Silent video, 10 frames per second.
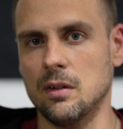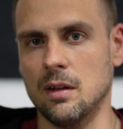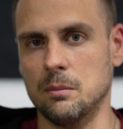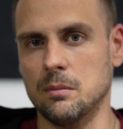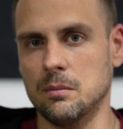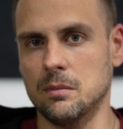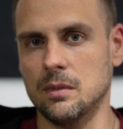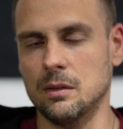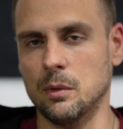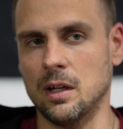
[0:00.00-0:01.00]
them
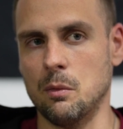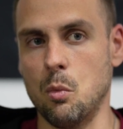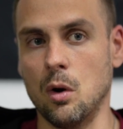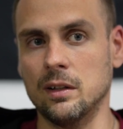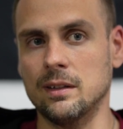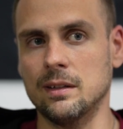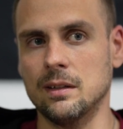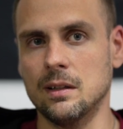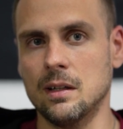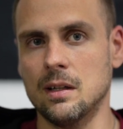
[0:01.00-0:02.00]
when I want.
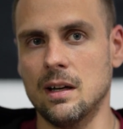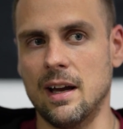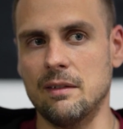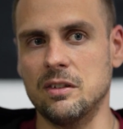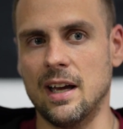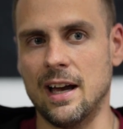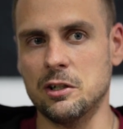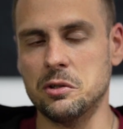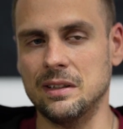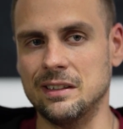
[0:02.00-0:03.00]
I have to
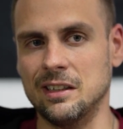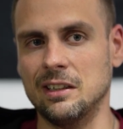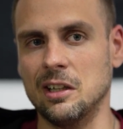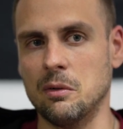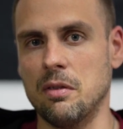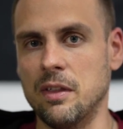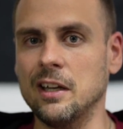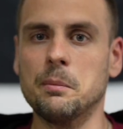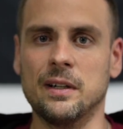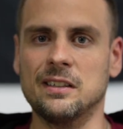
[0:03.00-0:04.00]
actually sit there and
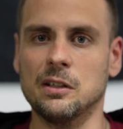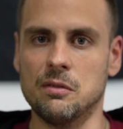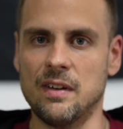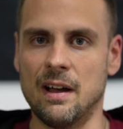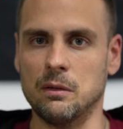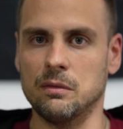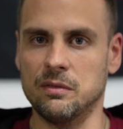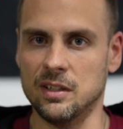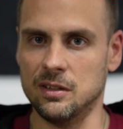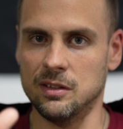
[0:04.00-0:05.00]
think myself out
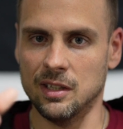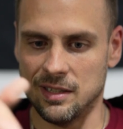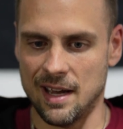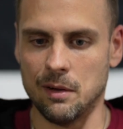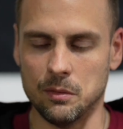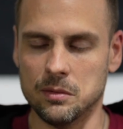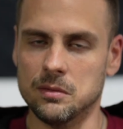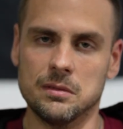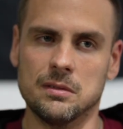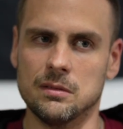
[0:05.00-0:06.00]
of the, the down,
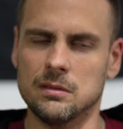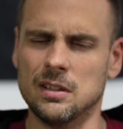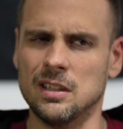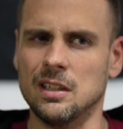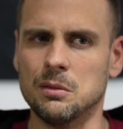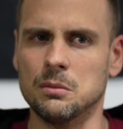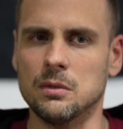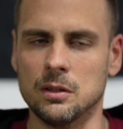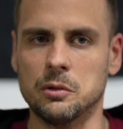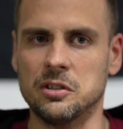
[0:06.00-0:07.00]
and I don't
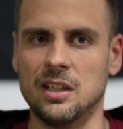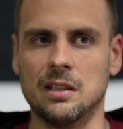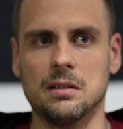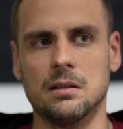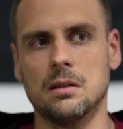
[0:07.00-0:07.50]
understand